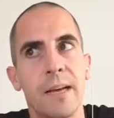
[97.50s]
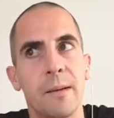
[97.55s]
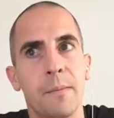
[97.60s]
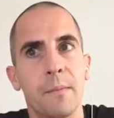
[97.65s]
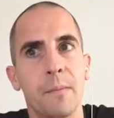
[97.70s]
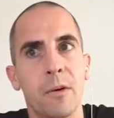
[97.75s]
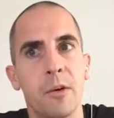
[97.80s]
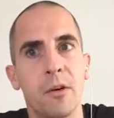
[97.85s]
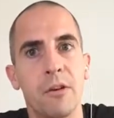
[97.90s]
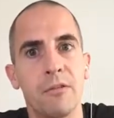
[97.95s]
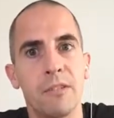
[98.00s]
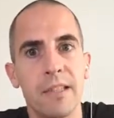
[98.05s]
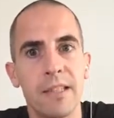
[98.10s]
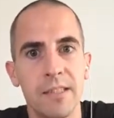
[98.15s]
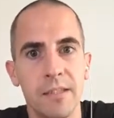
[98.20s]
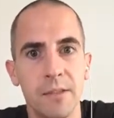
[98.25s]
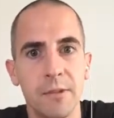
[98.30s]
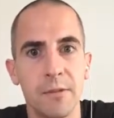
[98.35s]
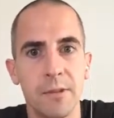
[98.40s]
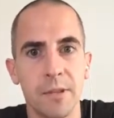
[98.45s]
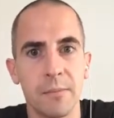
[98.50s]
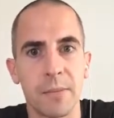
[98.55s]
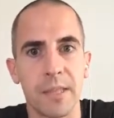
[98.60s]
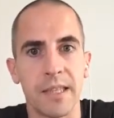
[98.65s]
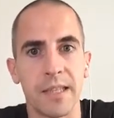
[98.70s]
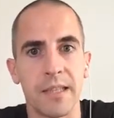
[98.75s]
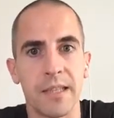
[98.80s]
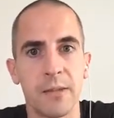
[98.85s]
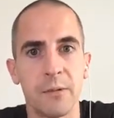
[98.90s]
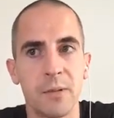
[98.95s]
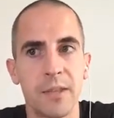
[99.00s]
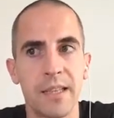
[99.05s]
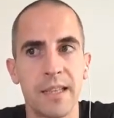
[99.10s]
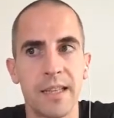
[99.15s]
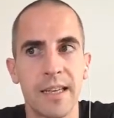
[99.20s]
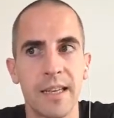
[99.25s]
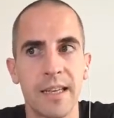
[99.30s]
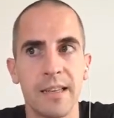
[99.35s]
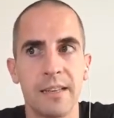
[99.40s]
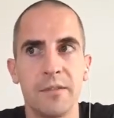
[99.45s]
already doing a bit and you want to
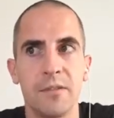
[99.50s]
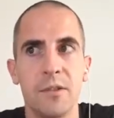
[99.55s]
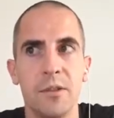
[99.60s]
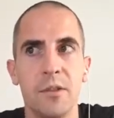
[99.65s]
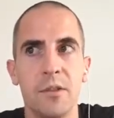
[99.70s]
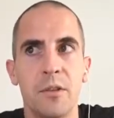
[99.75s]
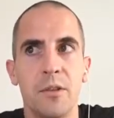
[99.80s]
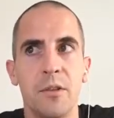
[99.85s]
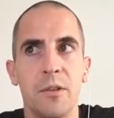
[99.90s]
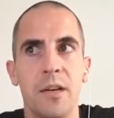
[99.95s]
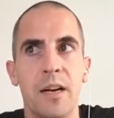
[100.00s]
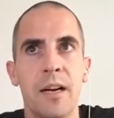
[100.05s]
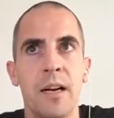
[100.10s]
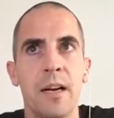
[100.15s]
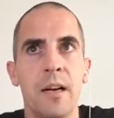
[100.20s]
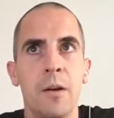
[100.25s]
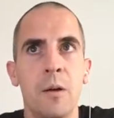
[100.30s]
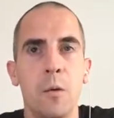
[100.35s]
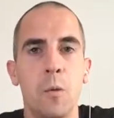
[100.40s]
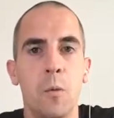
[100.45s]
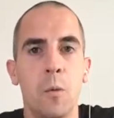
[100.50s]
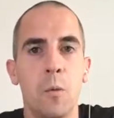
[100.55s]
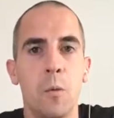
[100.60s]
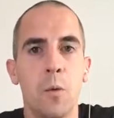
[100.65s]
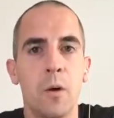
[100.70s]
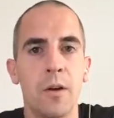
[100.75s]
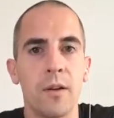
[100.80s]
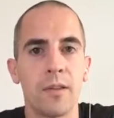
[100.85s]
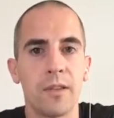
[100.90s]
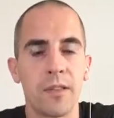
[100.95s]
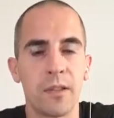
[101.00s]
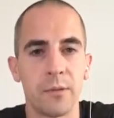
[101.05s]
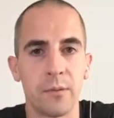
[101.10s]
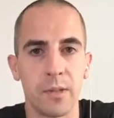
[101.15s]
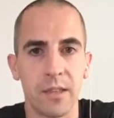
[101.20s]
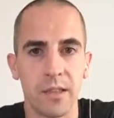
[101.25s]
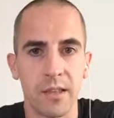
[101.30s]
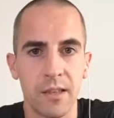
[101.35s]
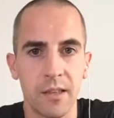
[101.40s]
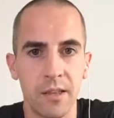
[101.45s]
kind of know what to
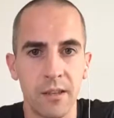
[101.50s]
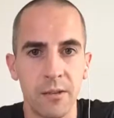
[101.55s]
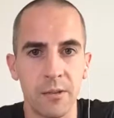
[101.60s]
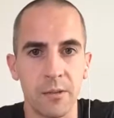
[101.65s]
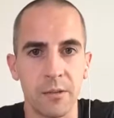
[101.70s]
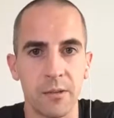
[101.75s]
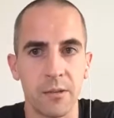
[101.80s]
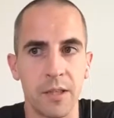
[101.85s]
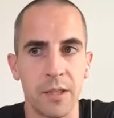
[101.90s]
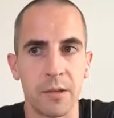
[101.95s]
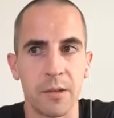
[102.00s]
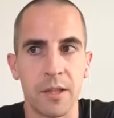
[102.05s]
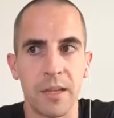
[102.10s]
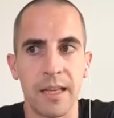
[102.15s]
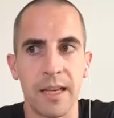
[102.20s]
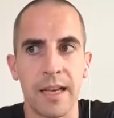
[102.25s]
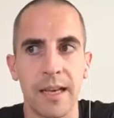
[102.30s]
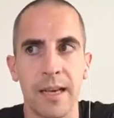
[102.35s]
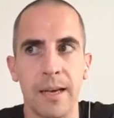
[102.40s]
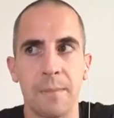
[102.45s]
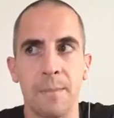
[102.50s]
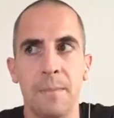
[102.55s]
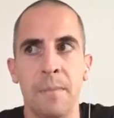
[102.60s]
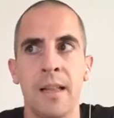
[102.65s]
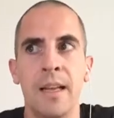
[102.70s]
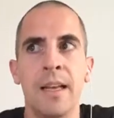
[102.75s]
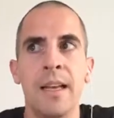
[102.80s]
include and